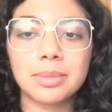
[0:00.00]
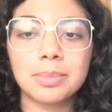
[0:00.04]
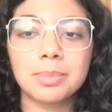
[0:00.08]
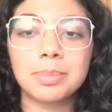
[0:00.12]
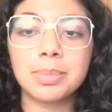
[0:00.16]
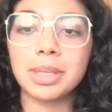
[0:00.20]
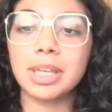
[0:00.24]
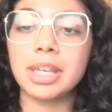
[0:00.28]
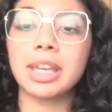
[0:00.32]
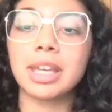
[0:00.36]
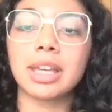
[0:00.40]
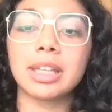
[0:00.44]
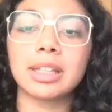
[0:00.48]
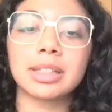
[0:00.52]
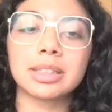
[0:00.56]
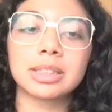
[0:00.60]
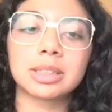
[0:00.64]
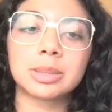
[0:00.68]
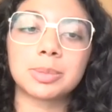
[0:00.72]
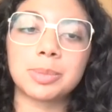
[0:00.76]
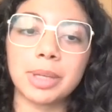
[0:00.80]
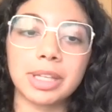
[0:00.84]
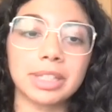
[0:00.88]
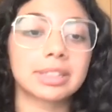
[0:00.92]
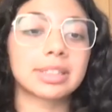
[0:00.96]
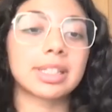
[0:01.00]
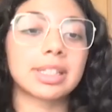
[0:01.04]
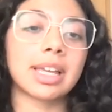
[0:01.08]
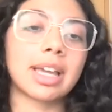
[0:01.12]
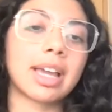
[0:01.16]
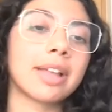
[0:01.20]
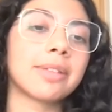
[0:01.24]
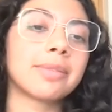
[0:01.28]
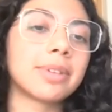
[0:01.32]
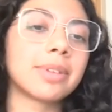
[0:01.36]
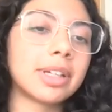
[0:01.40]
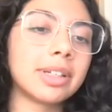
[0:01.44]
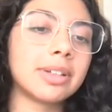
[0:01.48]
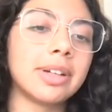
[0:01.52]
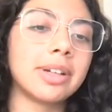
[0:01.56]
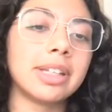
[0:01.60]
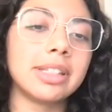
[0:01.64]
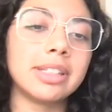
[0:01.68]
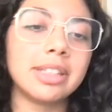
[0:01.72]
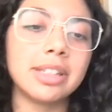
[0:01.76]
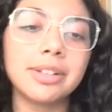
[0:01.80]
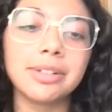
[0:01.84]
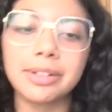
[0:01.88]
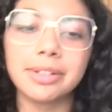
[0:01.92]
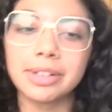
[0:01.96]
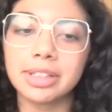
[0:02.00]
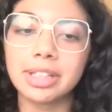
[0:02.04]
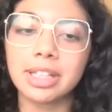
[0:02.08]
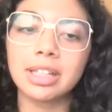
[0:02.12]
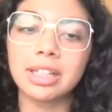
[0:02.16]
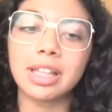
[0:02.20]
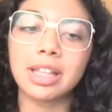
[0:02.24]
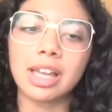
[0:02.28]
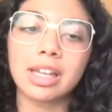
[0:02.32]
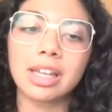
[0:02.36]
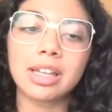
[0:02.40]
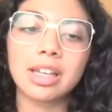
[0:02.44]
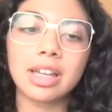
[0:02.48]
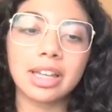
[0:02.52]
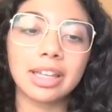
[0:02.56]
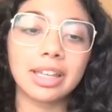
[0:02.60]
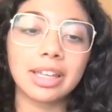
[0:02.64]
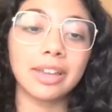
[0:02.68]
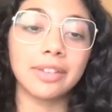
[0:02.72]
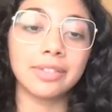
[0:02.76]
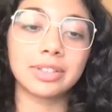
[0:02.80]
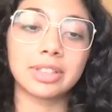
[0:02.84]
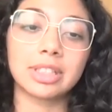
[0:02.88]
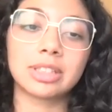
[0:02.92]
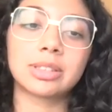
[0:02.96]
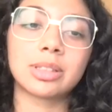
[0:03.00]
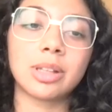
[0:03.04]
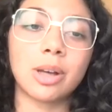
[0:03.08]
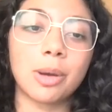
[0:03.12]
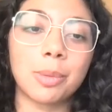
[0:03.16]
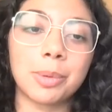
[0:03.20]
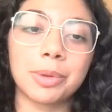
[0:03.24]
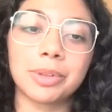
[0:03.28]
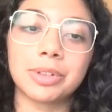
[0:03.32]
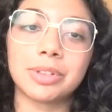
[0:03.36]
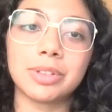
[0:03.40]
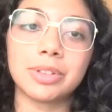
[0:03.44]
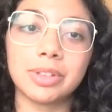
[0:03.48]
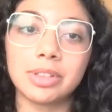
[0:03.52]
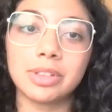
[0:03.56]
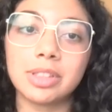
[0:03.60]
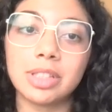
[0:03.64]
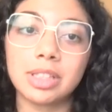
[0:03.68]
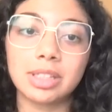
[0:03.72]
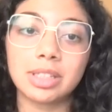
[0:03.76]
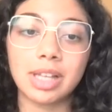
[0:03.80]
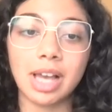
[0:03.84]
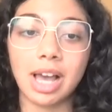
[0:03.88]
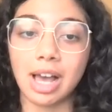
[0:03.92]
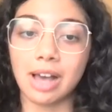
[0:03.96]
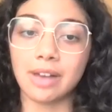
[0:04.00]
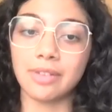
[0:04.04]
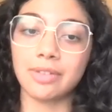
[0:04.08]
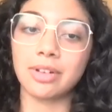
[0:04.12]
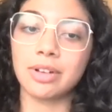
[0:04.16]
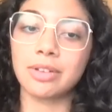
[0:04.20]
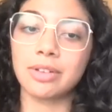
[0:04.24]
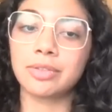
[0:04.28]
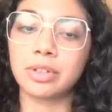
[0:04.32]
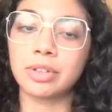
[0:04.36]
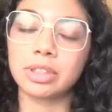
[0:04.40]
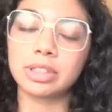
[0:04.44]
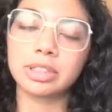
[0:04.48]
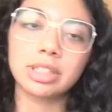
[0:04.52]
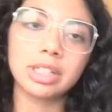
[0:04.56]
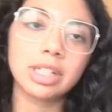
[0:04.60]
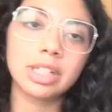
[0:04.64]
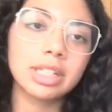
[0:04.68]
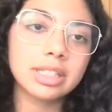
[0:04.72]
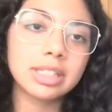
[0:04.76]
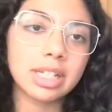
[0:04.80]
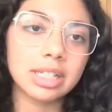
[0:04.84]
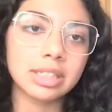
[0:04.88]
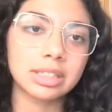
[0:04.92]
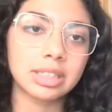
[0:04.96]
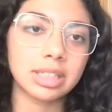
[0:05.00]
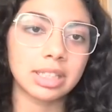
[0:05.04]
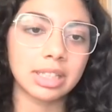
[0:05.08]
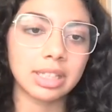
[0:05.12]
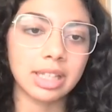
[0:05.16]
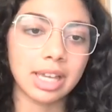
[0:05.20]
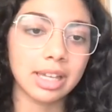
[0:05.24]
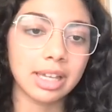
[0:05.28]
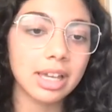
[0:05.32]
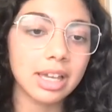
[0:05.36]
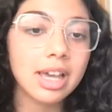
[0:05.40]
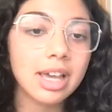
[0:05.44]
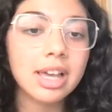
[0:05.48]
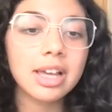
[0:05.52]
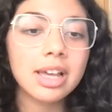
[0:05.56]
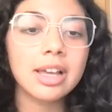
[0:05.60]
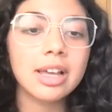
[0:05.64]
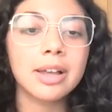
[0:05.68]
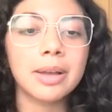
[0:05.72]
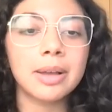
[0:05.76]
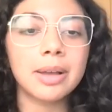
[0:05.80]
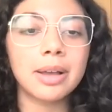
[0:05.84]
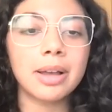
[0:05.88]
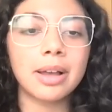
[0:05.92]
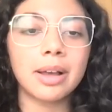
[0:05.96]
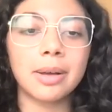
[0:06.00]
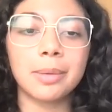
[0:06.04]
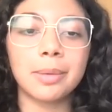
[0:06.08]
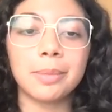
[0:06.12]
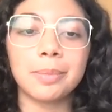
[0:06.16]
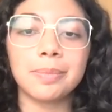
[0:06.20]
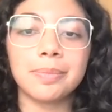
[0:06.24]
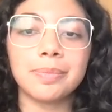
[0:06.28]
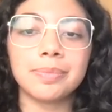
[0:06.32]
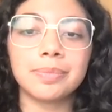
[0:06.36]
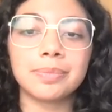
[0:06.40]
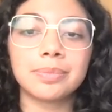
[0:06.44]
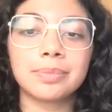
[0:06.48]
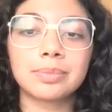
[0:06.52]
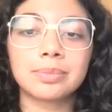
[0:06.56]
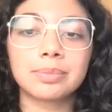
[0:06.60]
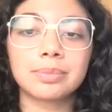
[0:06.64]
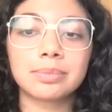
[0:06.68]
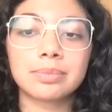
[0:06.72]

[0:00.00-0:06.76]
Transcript: Being in a space like NYUAD really like gives us the opportunity to have our voice heard and to like, I